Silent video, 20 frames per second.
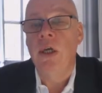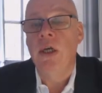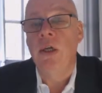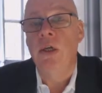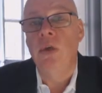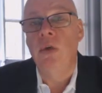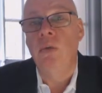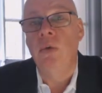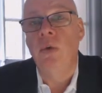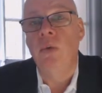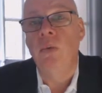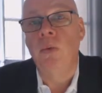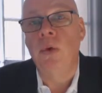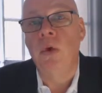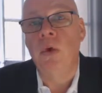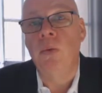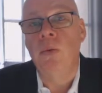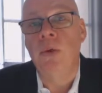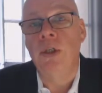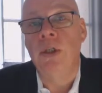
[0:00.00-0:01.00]
you would
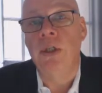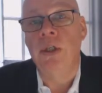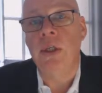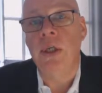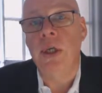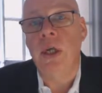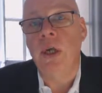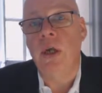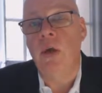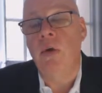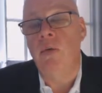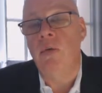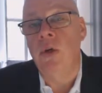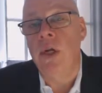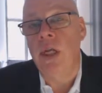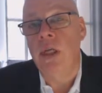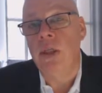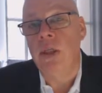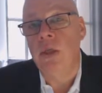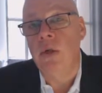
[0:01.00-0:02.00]
work with a
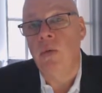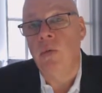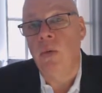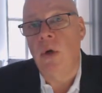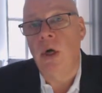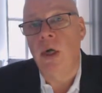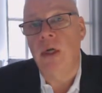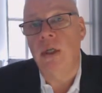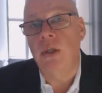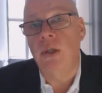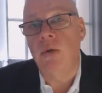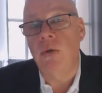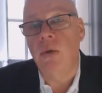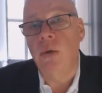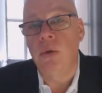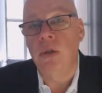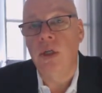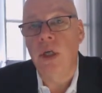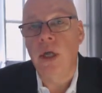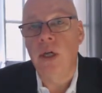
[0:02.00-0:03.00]
nationwide
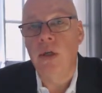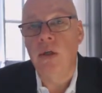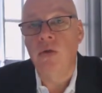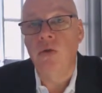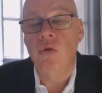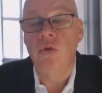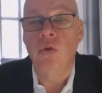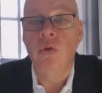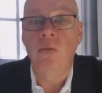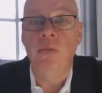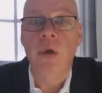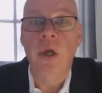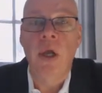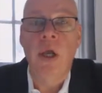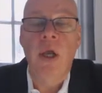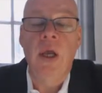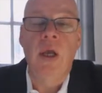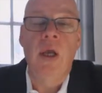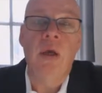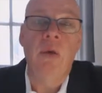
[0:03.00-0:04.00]
hotel group
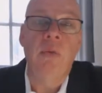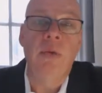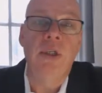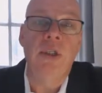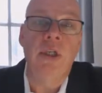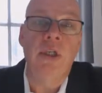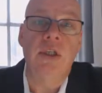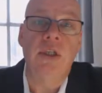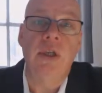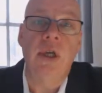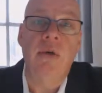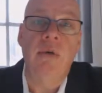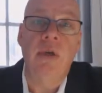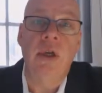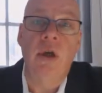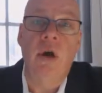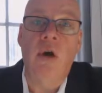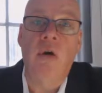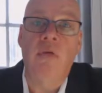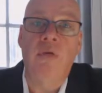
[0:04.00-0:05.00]
with a
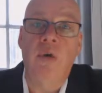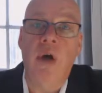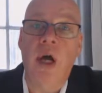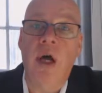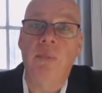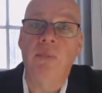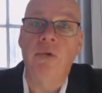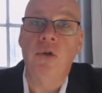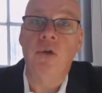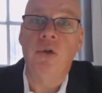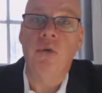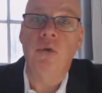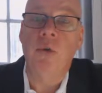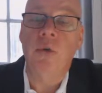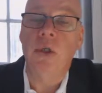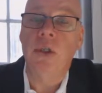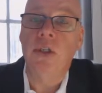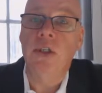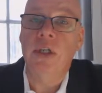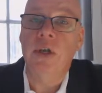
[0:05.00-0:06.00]
salary of up to
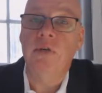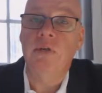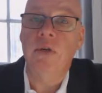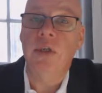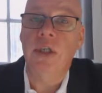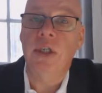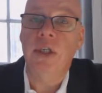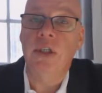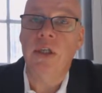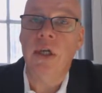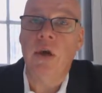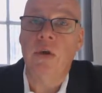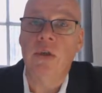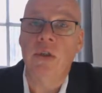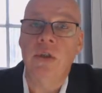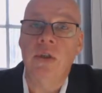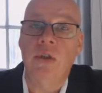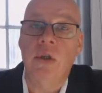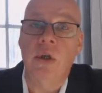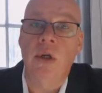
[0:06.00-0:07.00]

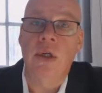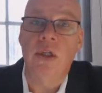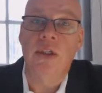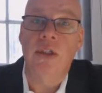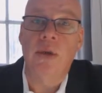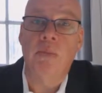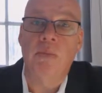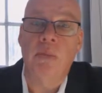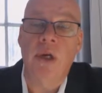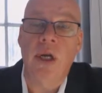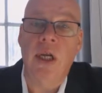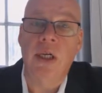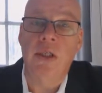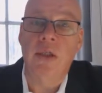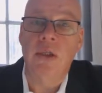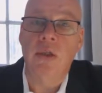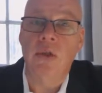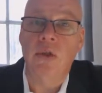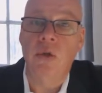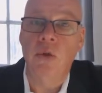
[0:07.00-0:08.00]
$70,000
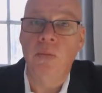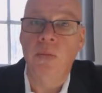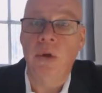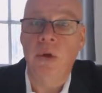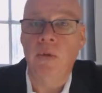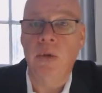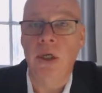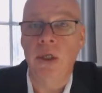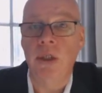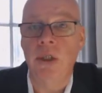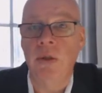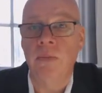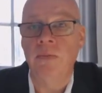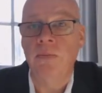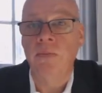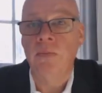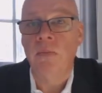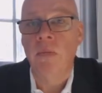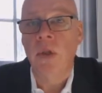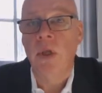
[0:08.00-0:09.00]
plus superannuation.
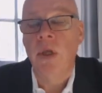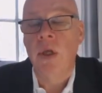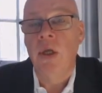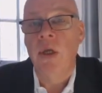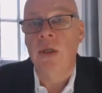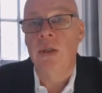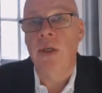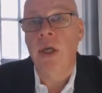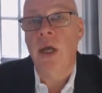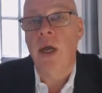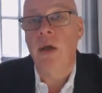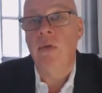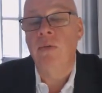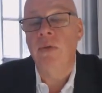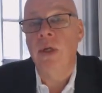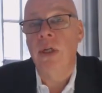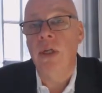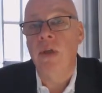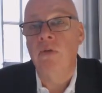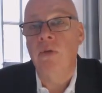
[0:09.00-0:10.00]
There are
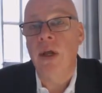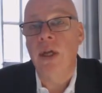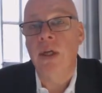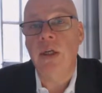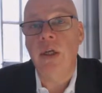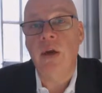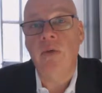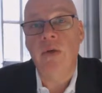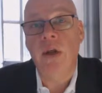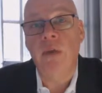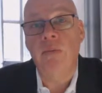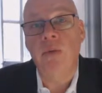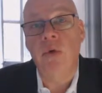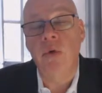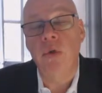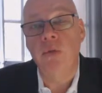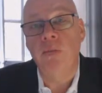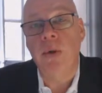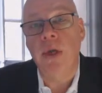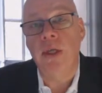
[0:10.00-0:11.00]
really great career
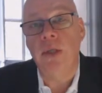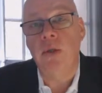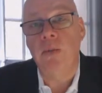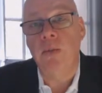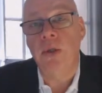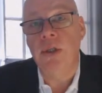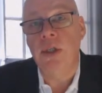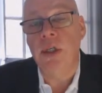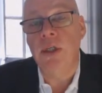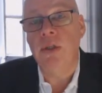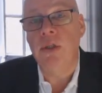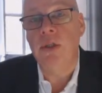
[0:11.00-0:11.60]
prospects within this